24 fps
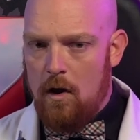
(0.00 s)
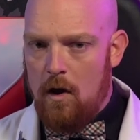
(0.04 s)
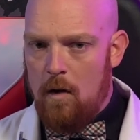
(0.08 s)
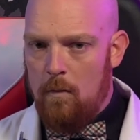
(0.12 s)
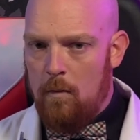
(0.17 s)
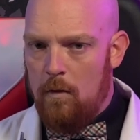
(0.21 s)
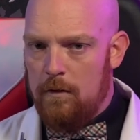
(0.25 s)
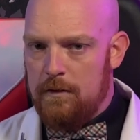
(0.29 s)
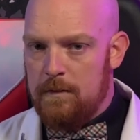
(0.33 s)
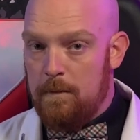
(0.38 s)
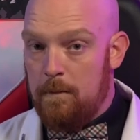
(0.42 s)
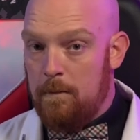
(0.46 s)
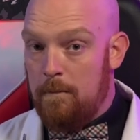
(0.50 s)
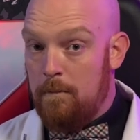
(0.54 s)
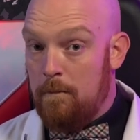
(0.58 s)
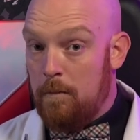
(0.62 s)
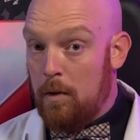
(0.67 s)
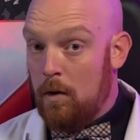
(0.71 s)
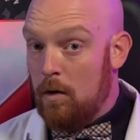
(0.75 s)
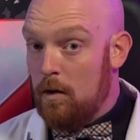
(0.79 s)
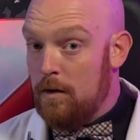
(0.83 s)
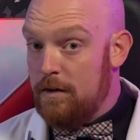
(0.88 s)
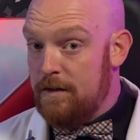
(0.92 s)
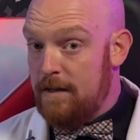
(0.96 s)
almost
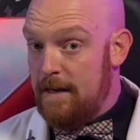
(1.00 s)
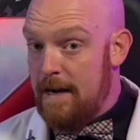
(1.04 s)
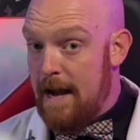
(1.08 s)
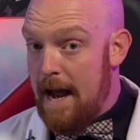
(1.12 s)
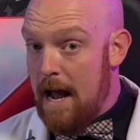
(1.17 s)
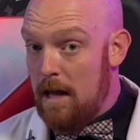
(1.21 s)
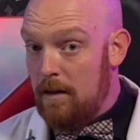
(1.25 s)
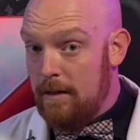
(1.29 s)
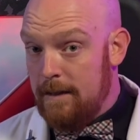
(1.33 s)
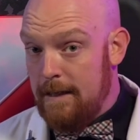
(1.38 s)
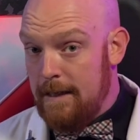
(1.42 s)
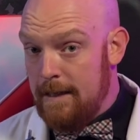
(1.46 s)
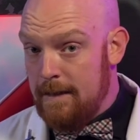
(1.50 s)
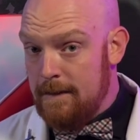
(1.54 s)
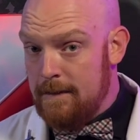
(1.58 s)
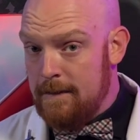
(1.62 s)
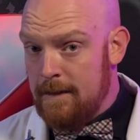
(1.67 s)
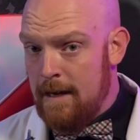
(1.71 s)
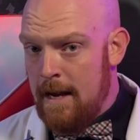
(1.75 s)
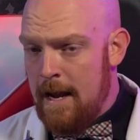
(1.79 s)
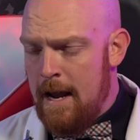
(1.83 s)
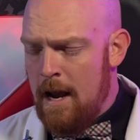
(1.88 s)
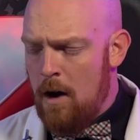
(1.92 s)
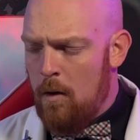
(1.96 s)
personalities